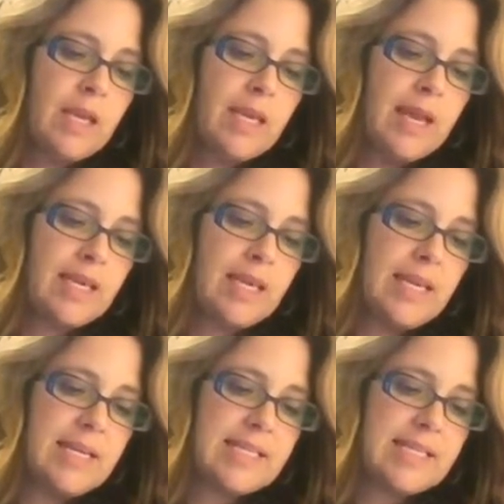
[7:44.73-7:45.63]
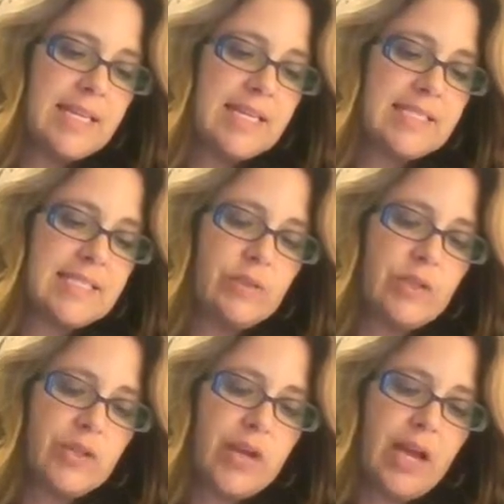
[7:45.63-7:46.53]
And the key is getting it sealed
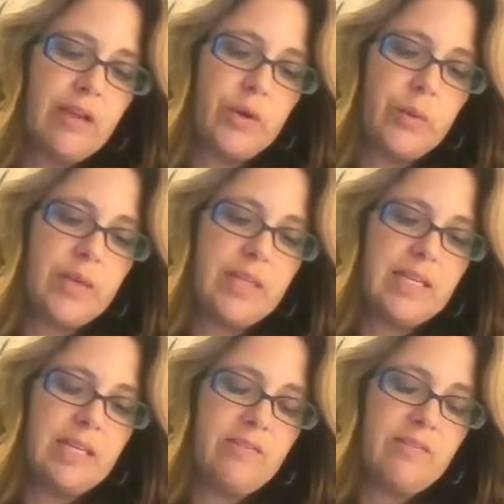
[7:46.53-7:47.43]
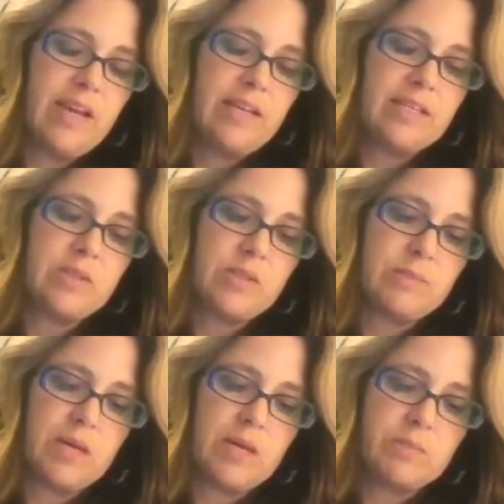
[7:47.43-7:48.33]
on your calendar with an invite as soon as
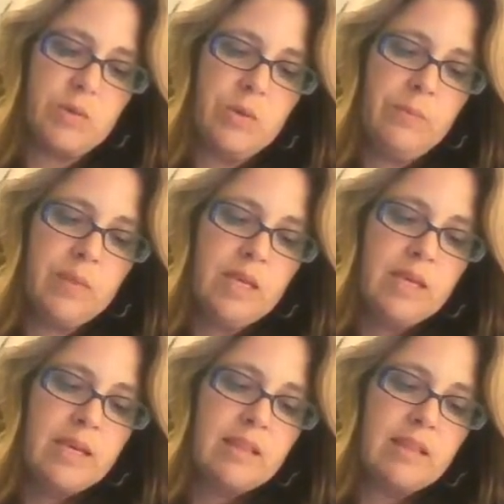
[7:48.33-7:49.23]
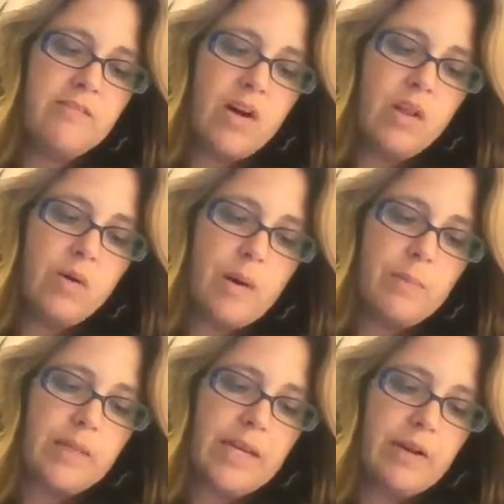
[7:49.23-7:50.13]
possible. Then follow up
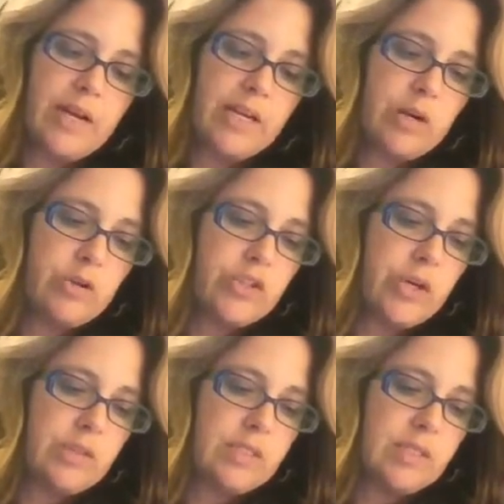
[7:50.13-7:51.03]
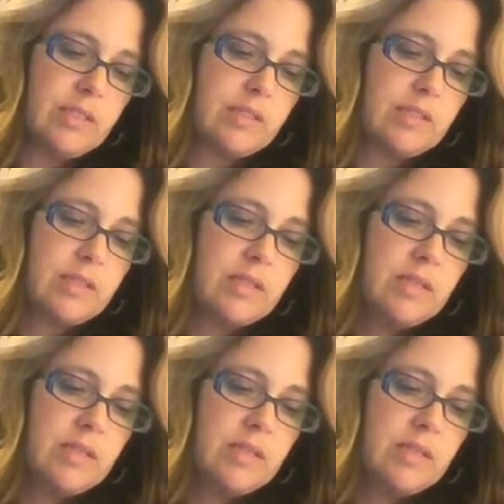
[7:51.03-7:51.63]
later and coach your hostess.